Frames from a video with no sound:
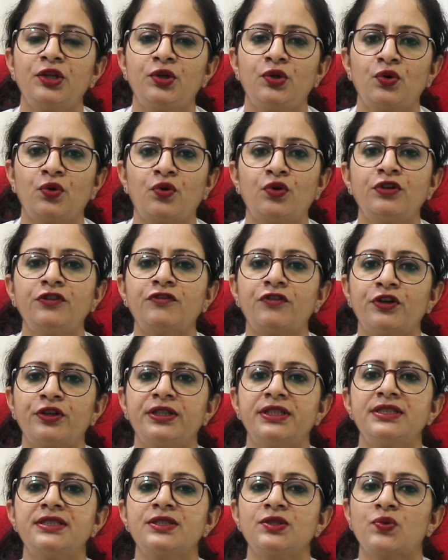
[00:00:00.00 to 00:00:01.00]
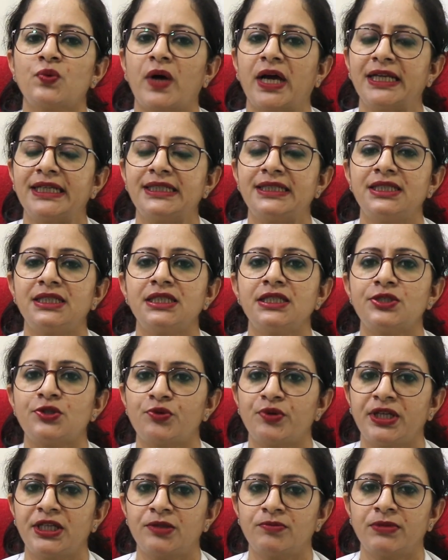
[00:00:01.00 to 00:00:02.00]
known for its quality
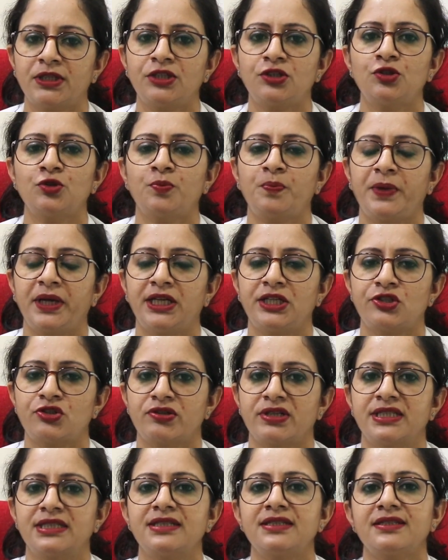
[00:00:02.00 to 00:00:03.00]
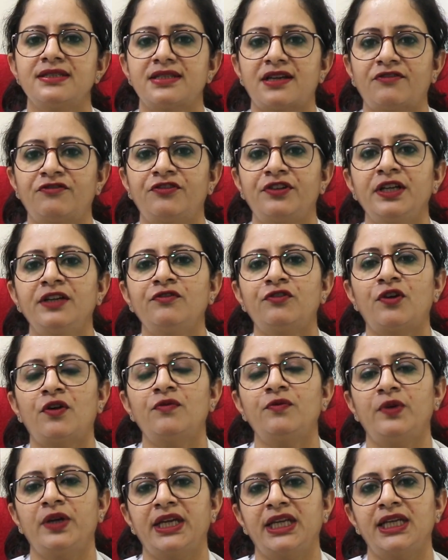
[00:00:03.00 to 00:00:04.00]
treatment to patients suffering
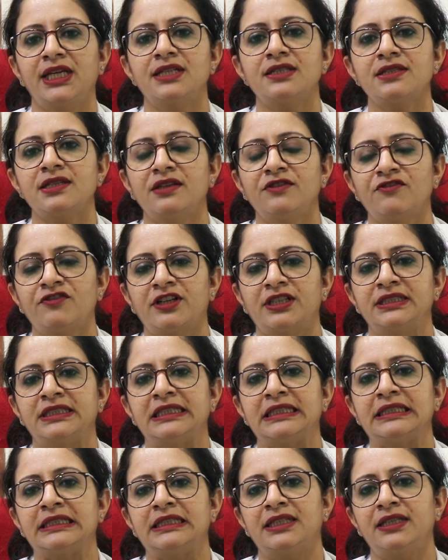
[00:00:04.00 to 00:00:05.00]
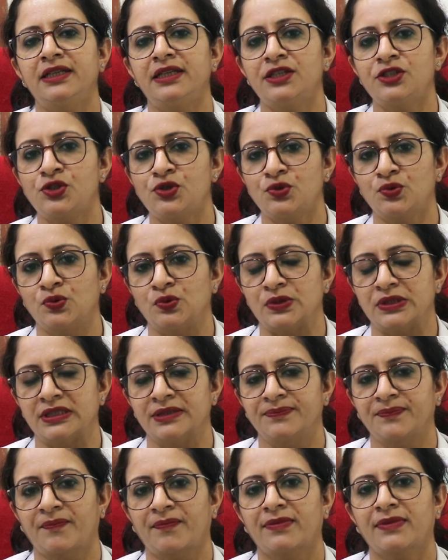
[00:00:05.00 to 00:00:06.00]
from various infertility issues.
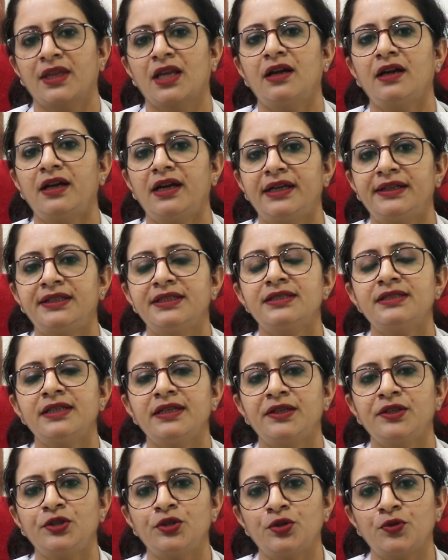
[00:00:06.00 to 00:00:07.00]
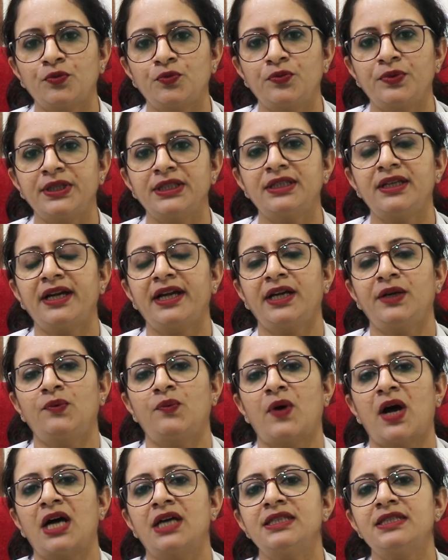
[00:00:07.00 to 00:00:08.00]
It is equipped with
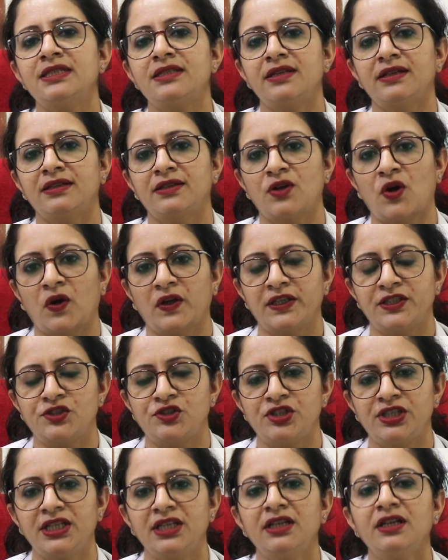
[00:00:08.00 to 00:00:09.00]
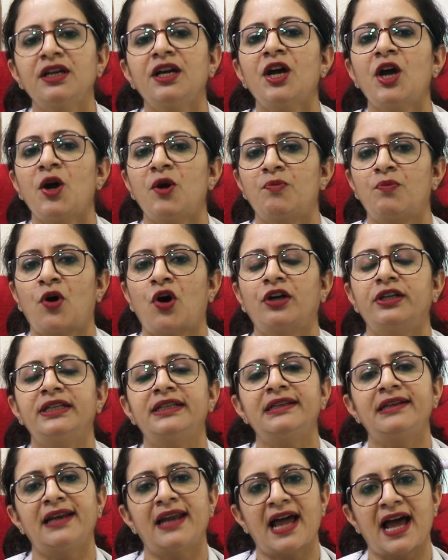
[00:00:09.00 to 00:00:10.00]
advanced technology,
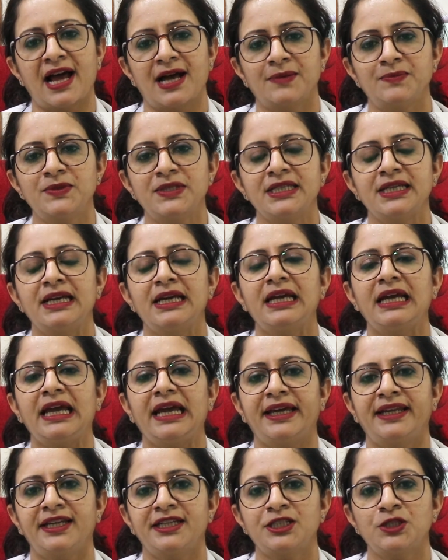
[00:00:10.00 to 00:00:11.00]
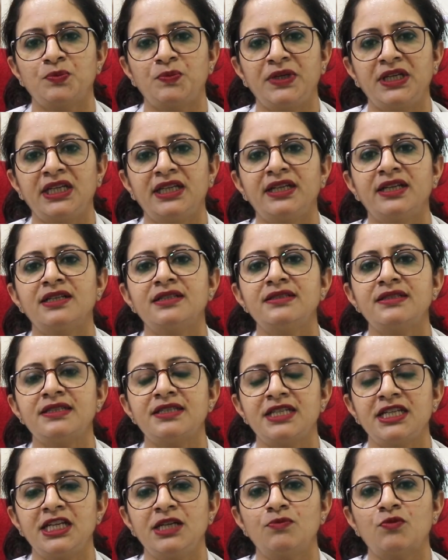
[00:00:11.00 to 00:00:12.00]
modern labs, an experienced
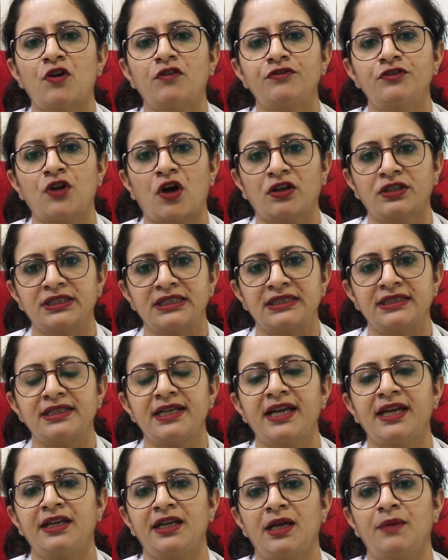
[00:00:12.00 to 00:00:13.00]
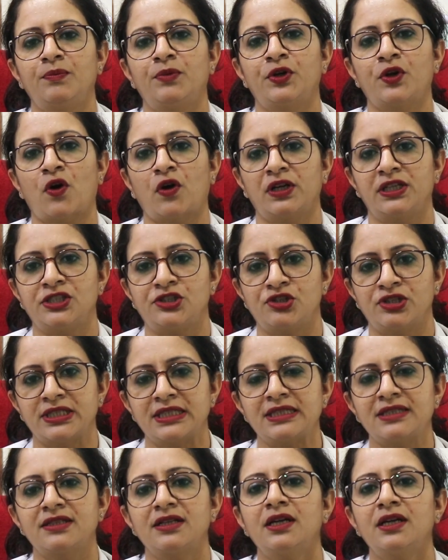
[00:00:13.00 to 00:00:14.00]
team of doctors and embryologists,